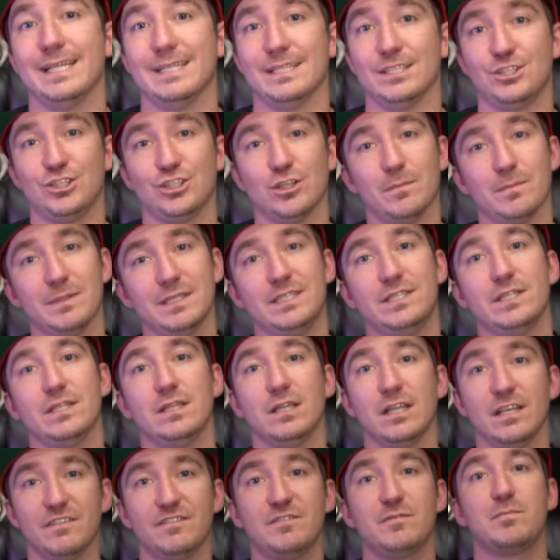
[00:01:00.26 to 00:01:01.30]
and let's jump into
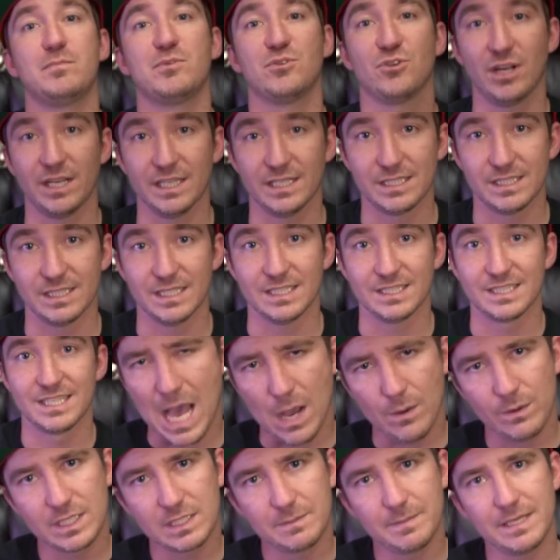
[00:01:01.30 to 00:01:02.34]
lift prices.
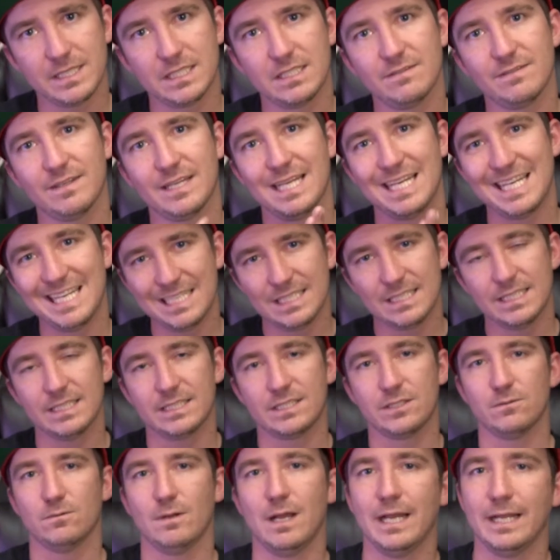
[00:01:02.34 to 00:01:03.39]
How expensive is it
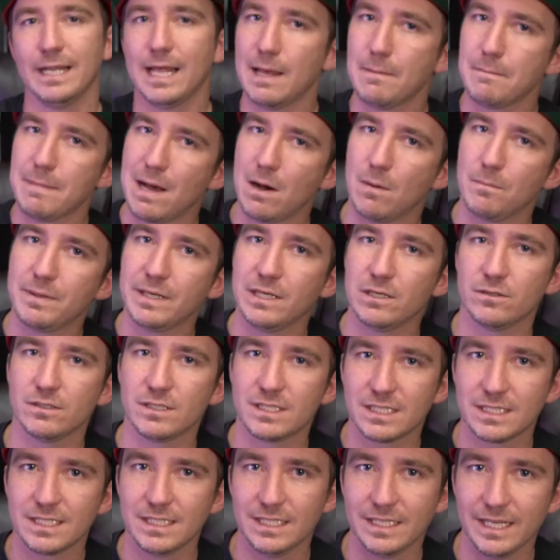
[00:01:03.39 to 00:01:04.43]
to ride at Mount Peter
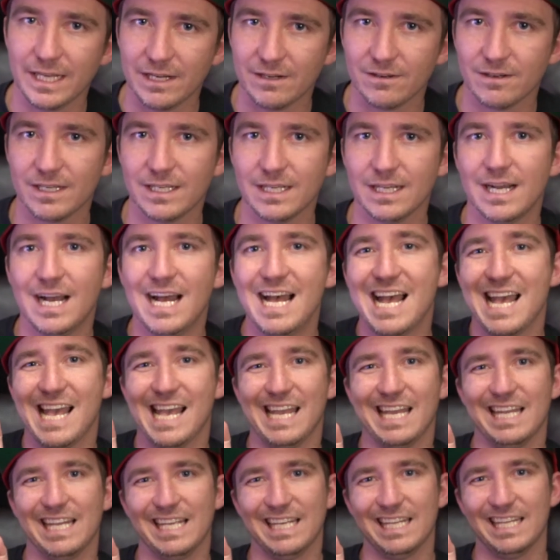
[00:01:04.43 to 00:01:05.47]
Ski Area?
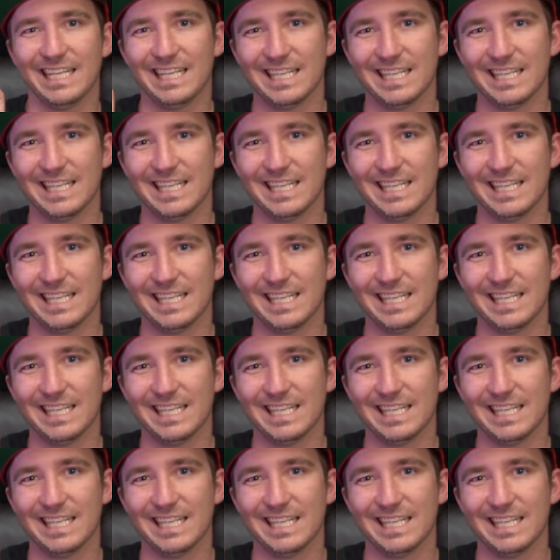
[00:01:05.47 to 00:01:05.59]
And it